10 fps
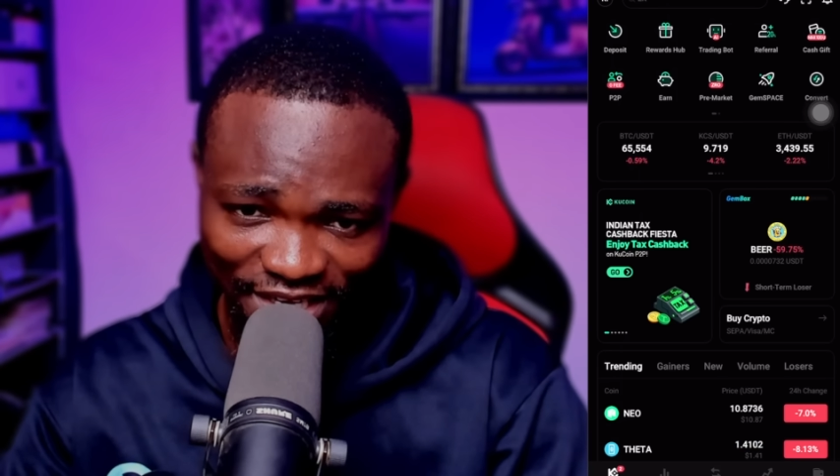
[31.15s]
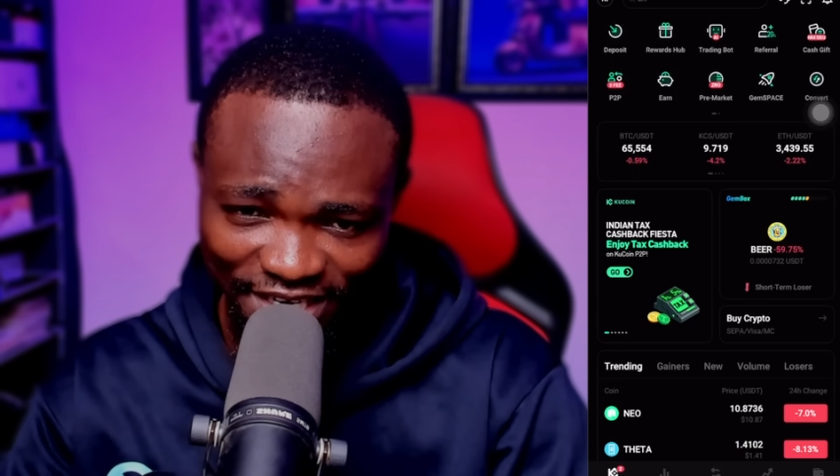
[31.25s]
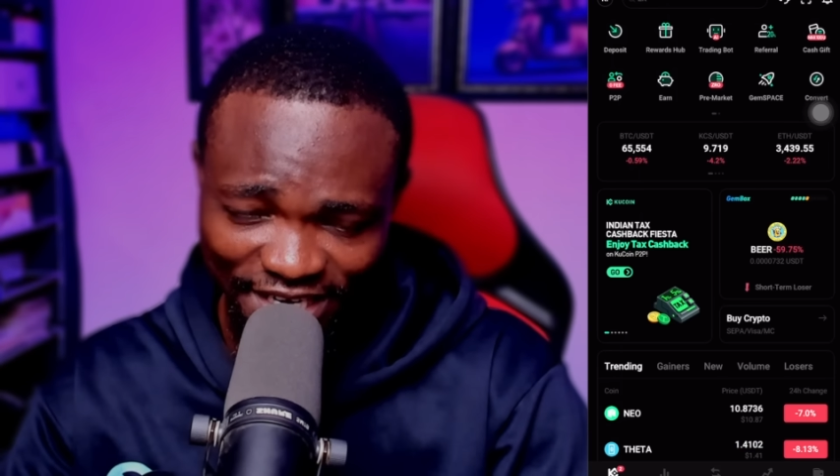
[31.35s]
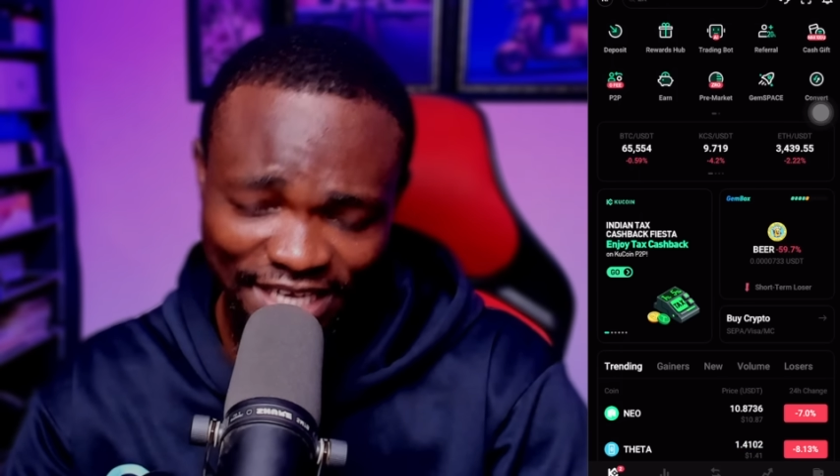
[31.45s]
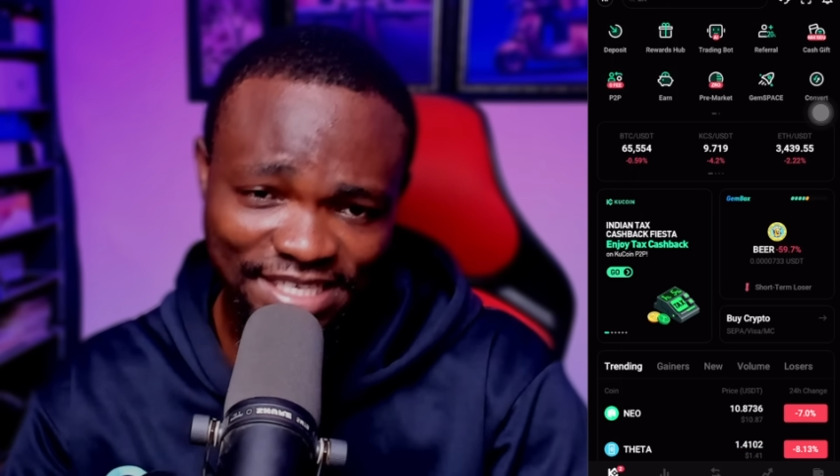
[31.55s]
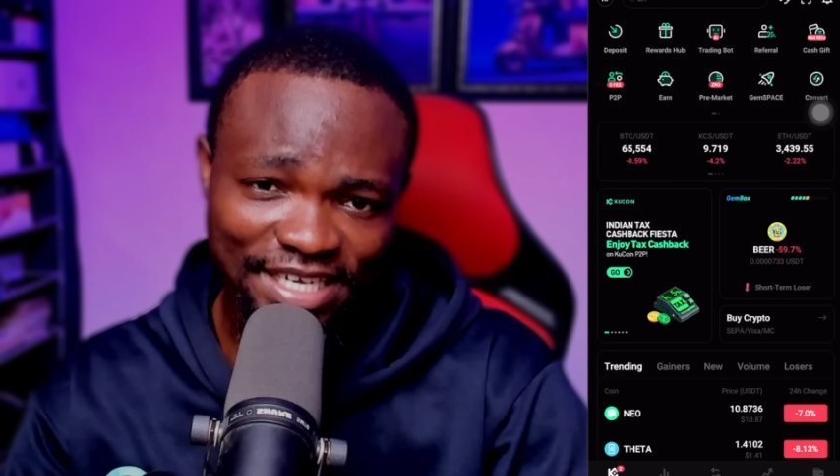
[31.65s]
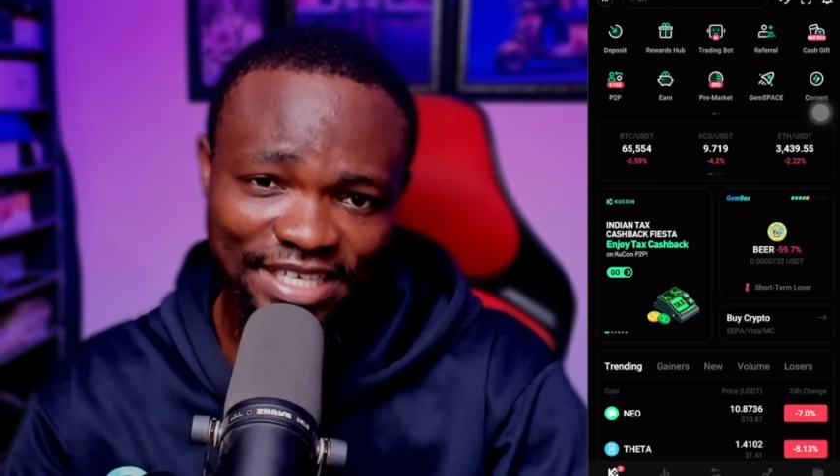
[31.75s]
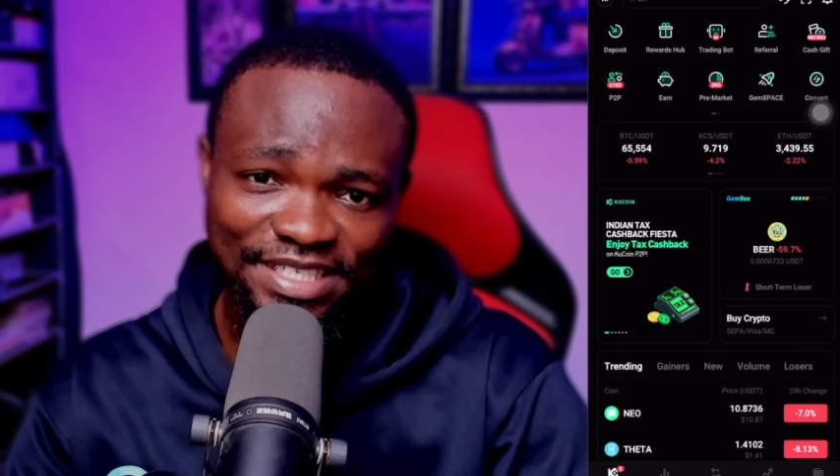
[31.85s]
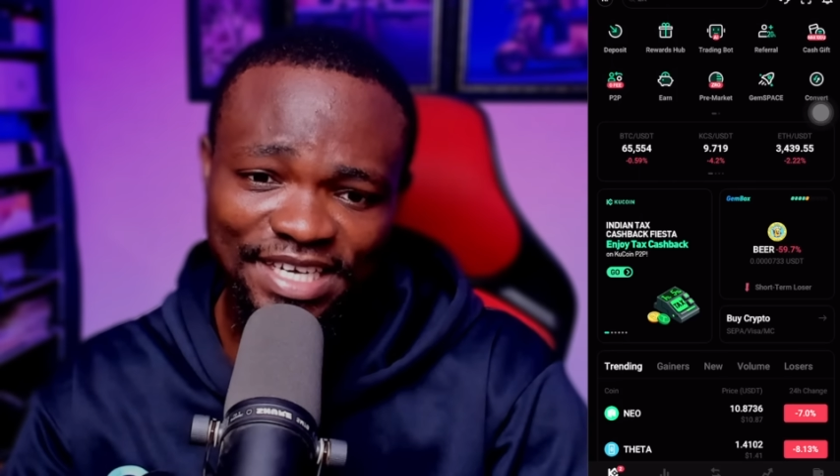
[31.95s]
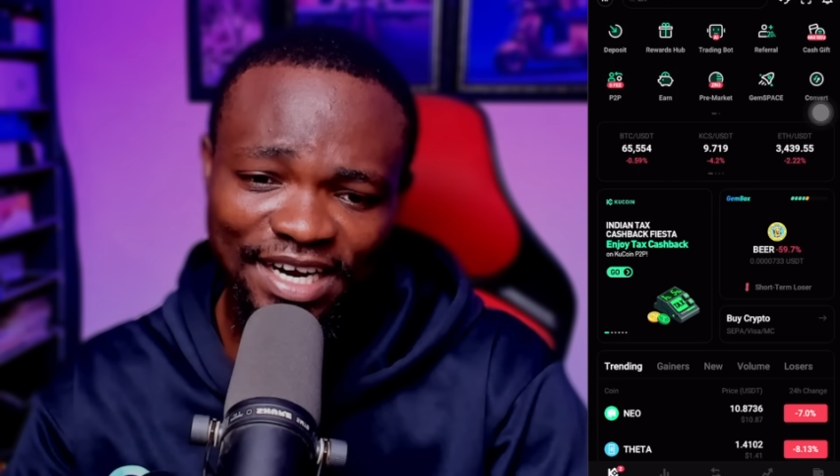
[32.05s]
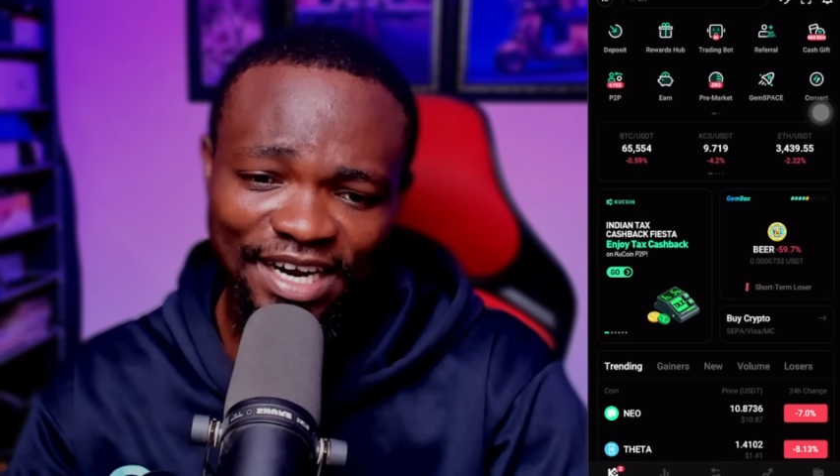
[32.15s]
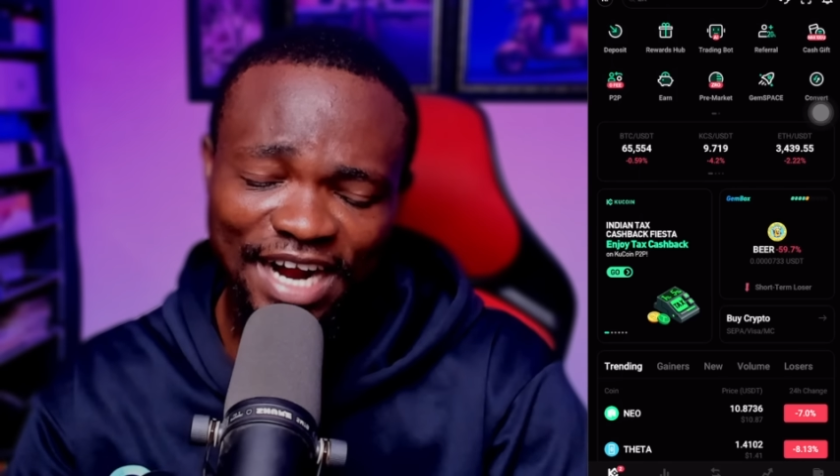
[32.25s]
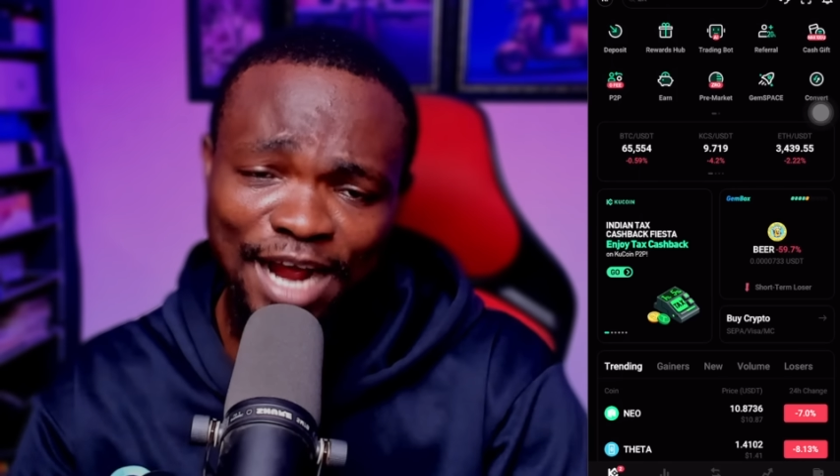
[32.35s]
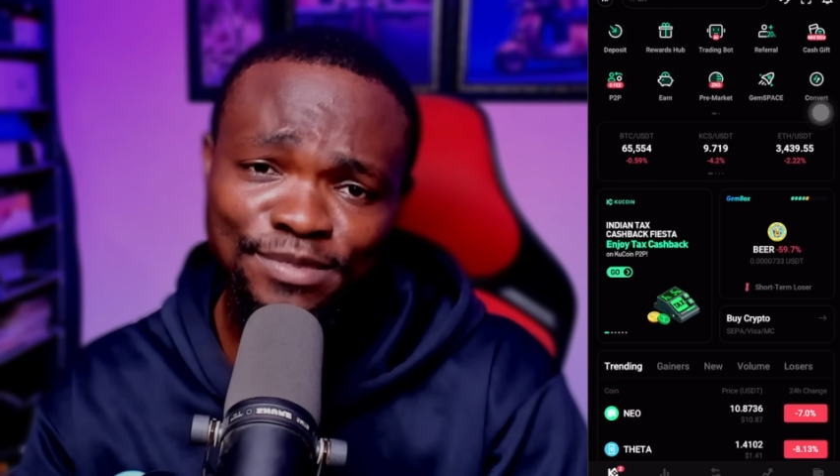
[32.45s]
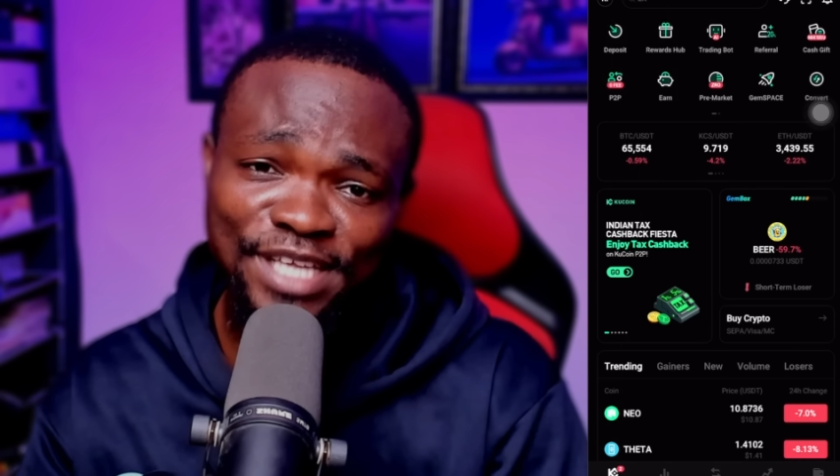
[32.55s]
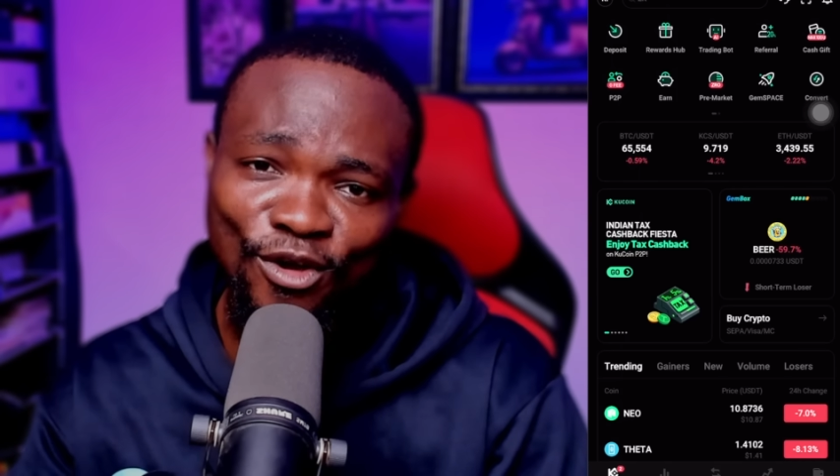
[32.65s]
Like I said, Hamster